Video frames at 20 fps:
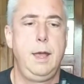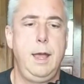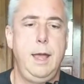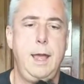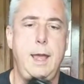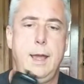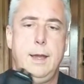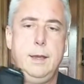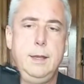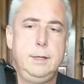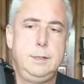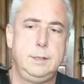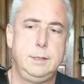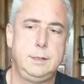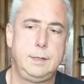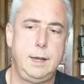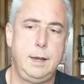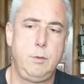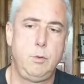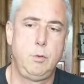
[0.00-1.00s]
And this
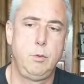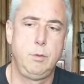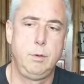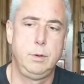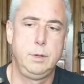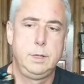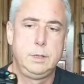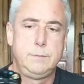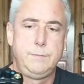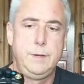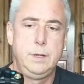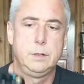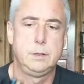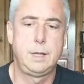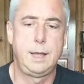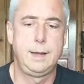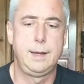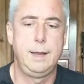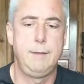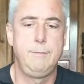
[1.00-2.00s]
is a this feels
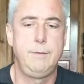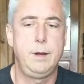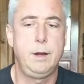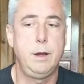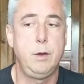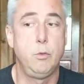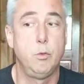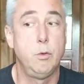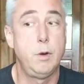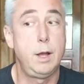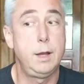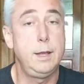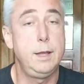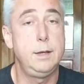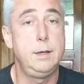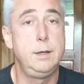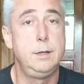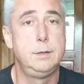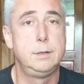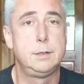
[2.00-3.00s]
like a very
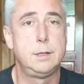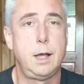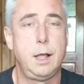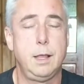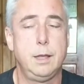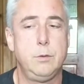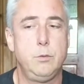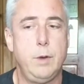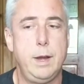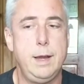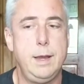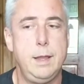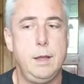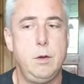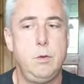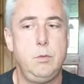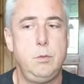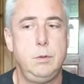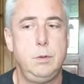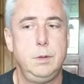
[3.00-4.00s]
rugged, solid
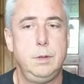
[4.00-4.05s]
radio.